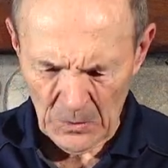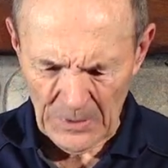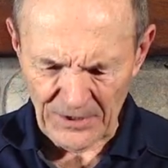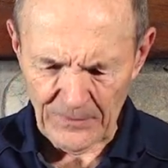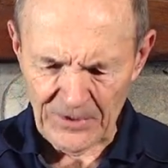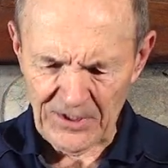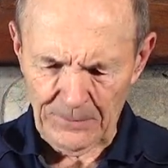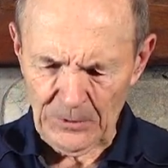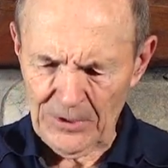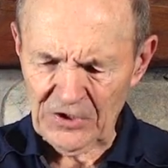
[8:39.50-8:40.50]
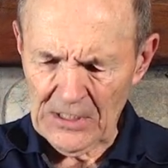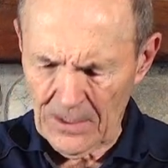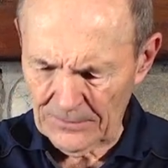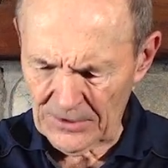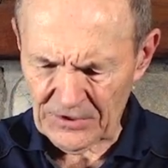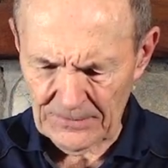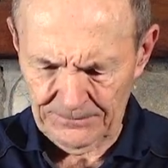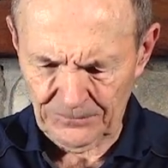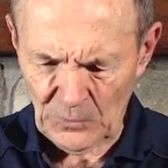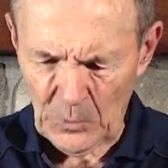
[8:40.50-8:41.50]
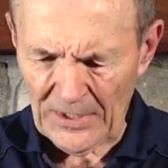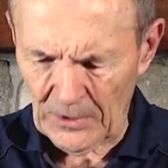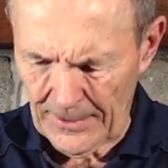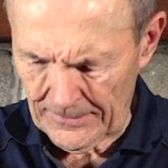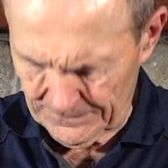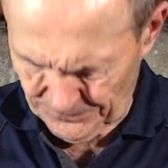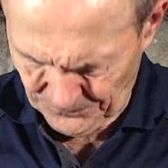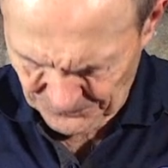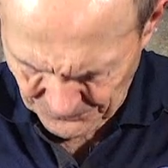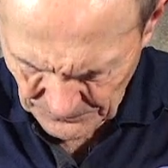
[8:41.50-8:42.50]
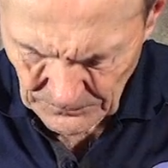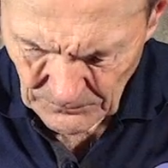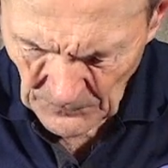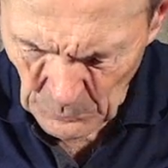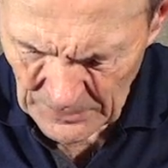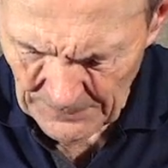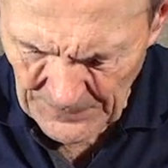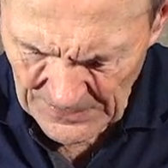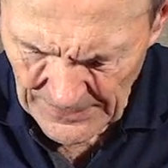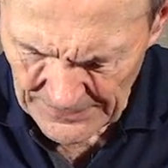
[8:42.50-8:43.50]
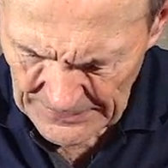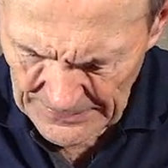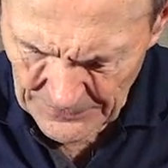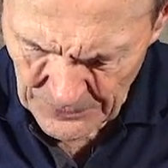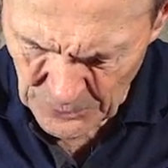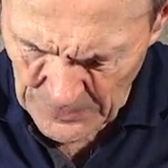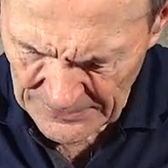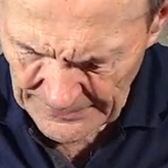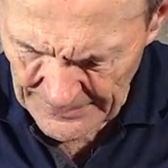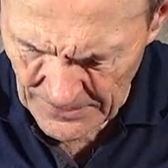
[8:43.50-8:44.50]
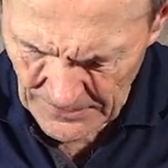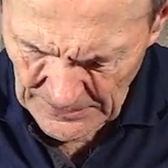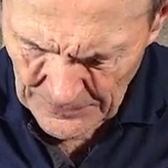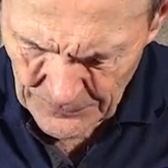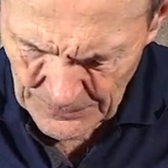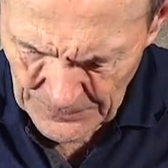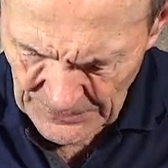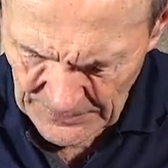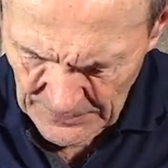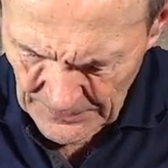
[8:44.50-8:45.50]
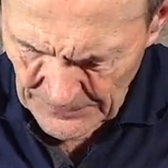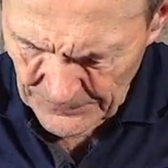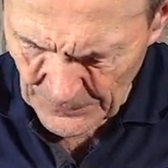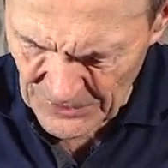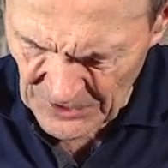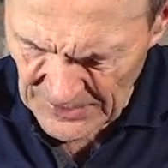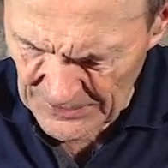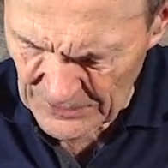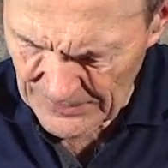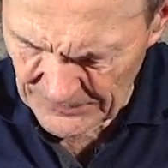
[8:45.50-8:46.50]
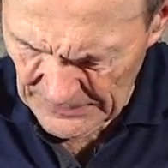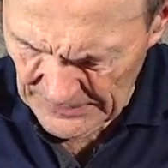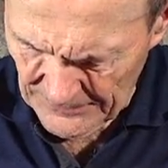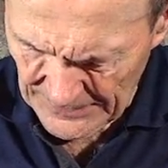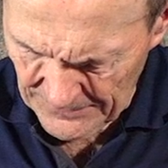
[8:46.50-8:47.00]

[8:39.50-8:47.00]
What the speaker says: Well, that's very simple. You see on this regulator, we'll compare that just quickly here to the first stage of the, if I